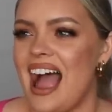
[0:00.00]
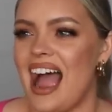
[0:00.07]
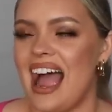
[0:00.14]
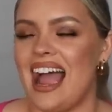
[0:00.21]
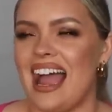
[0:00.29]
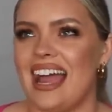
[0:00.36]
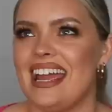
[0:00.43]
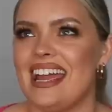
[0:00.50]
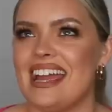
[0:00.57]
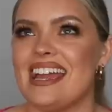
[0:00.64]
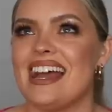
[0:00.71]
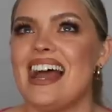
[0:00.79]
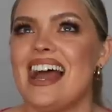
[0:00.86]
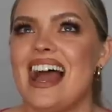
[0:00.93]

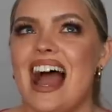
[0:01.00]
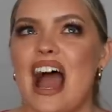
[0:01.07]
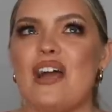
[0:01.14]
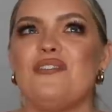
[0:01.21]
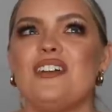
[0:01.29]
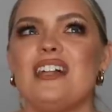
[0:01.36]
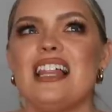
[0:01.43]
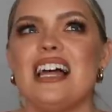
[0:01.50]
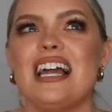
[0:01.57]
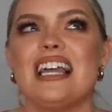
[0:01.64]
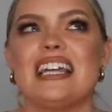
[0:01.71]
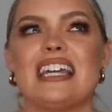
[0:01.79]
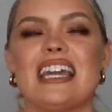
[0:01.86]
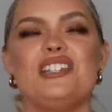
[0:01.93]
I I feel
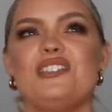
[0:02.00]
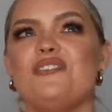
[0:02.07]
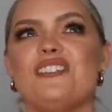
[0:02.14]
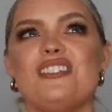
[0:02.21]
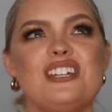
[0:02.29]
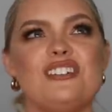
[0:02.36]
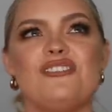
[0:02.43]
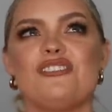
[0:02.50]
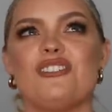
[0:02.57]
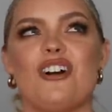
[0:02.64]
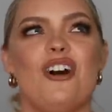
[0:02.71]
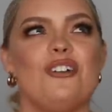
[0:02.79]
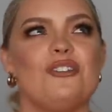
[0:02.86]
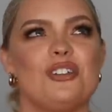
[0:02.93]
like I just feel like you
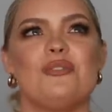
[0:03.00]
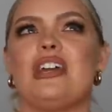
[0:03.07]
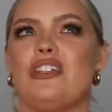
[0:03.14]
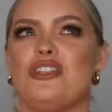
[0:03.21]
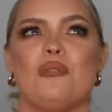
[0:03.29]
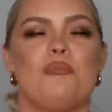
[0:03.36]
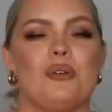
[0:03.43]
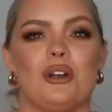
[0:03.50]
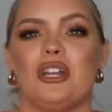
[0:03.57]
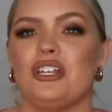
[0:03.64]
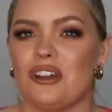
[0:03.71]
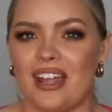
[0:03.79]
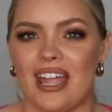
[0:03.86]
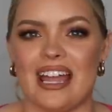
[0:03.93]
should also get the book
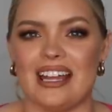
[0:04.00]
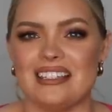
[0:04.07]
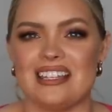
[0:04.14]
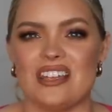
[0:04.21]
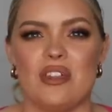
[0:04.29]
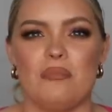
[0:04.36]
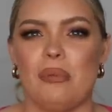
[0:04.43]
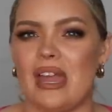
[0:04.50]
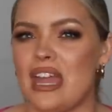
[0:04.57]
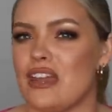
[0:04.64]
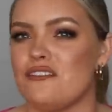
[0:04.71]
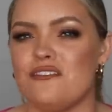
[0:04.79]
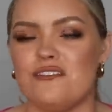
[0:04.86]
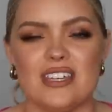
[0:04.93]
in your hands and then
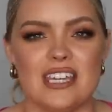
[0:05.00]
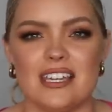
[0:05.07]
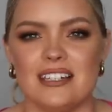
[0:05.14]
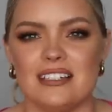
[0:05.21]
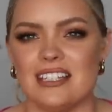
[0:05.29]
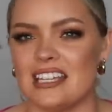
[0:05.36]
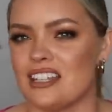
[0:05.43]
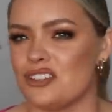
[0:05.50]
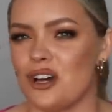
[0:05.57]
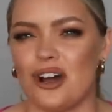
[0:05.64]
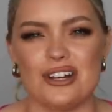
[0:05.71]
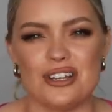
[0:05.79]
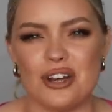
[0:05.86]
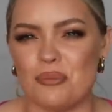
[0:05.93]
pay a fee to get
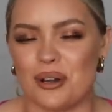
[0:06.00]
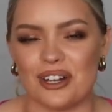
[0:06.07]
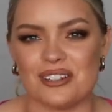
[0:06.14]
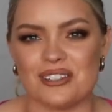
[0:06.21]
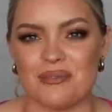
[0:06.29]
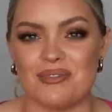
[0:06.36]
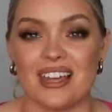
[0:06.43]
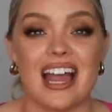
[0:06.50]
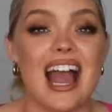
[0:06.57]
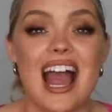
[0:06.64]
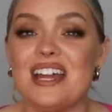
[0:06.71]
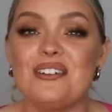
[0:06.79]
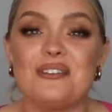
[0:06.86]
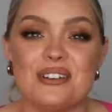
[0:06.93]
the audiobook or something.
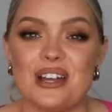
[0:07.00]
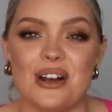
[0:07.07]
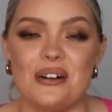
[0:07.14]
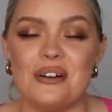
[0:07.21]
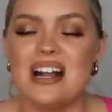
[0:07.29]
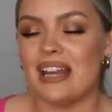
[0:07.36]
I don't know.